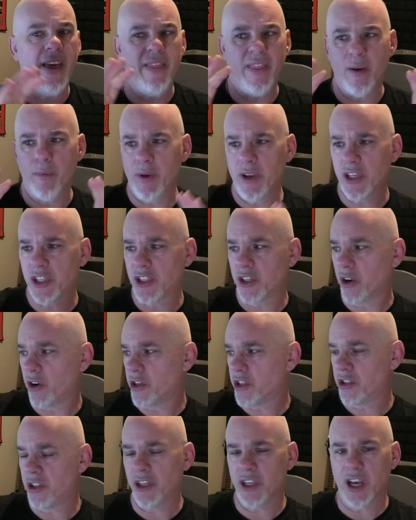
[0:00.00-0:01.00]
And then we
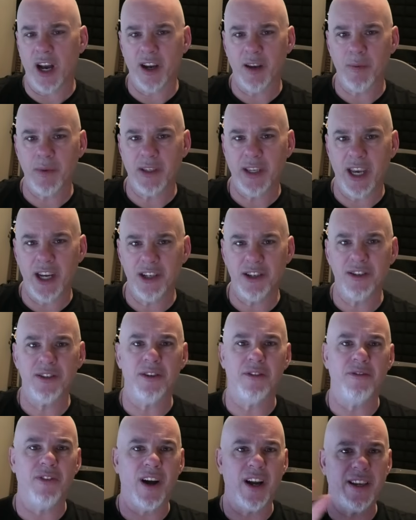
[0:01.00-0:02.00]
search the
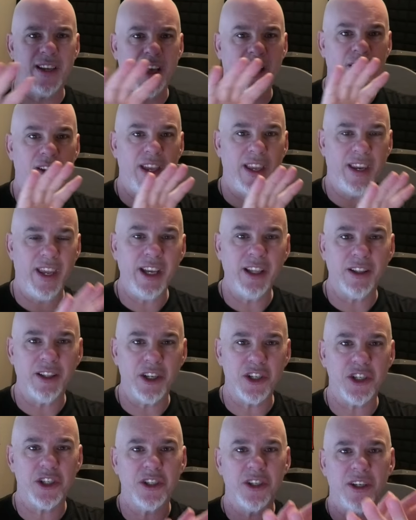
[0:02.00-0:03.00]
documentation to find out in
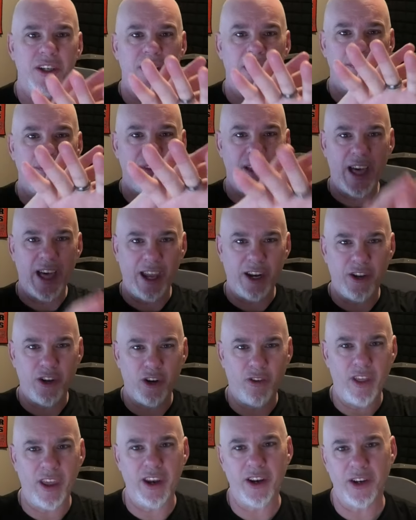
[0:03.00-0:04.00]
English how to
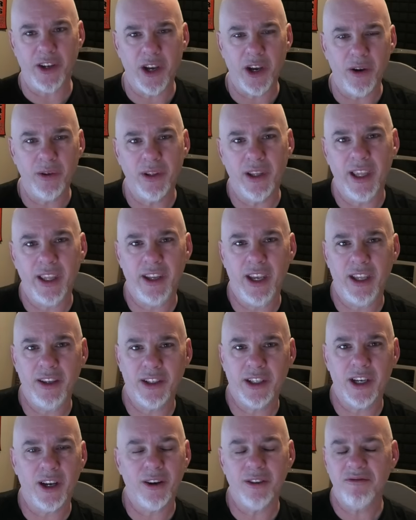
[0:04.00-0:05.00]
turn that into code.
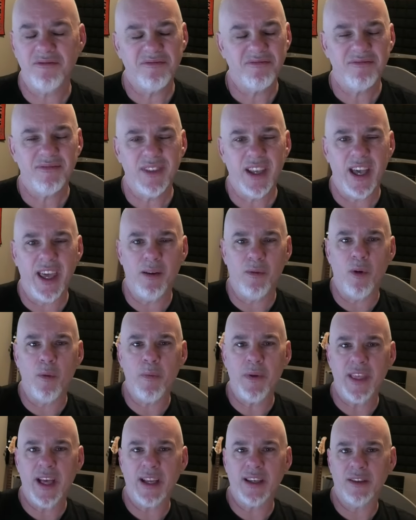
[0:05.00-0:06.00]
And it
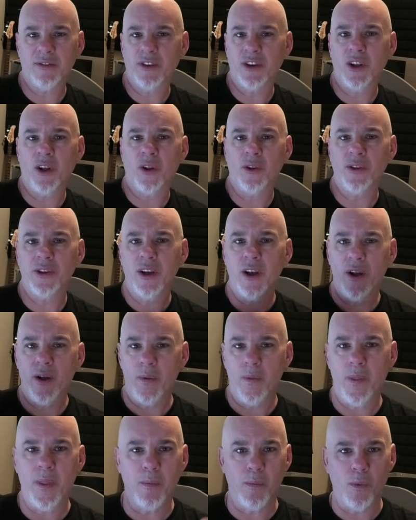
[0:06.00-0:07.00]
won't be that difficult
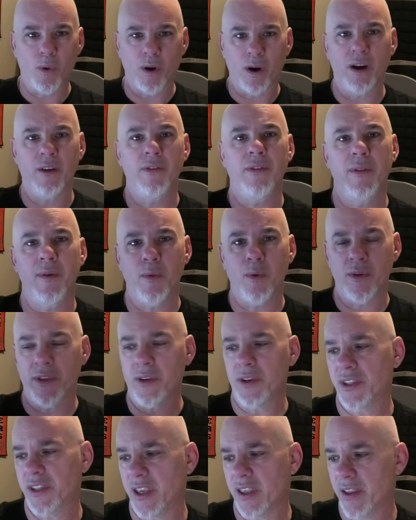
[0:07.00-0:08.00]
the more
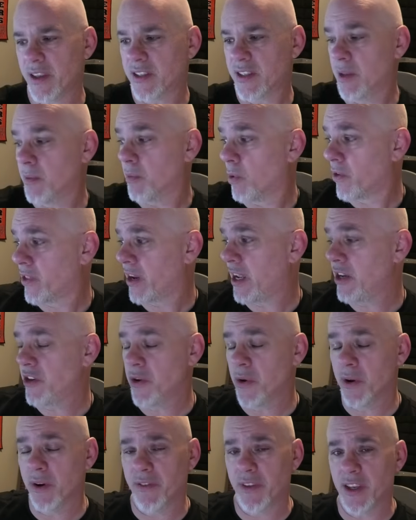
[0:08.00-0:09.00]
that you see this. And the more that I
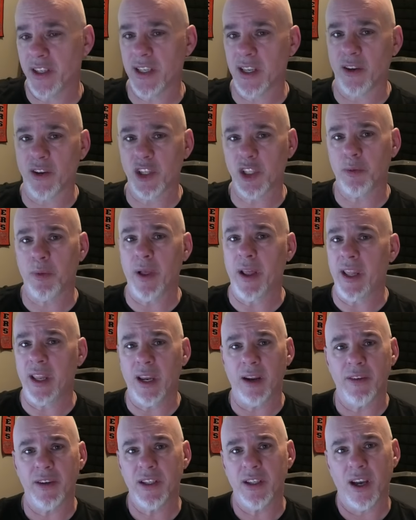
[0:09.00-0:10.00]
do of this, I'll explain
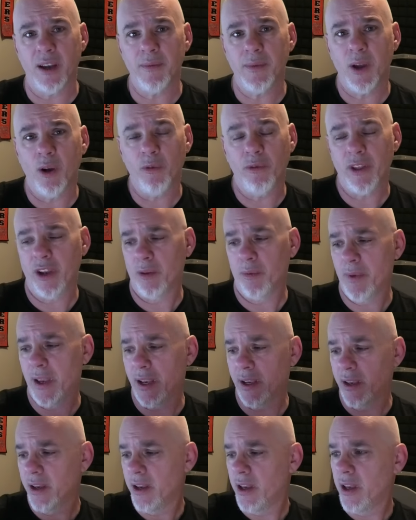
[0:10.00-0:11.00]
it every time. Hopefully
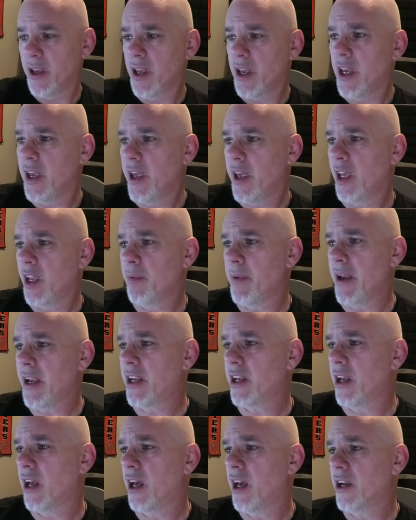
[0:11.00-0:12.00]
it'll
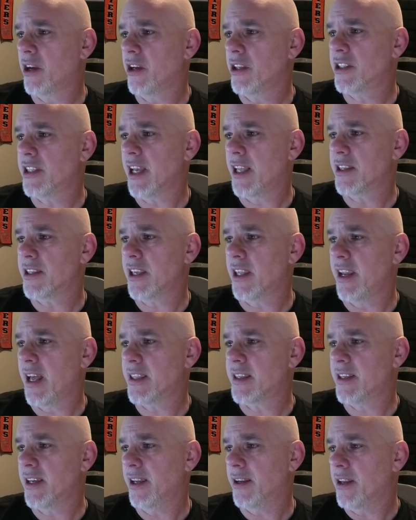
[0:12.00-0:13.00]
make good sense. And
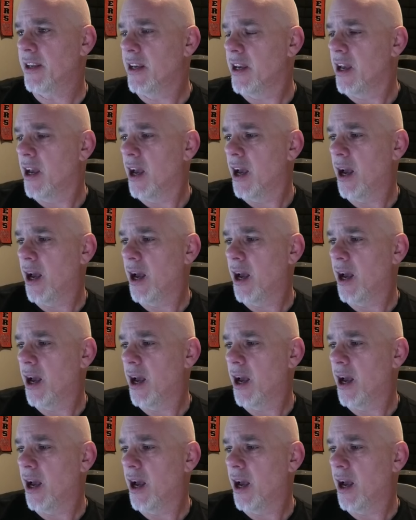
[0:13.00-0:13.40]
that's it.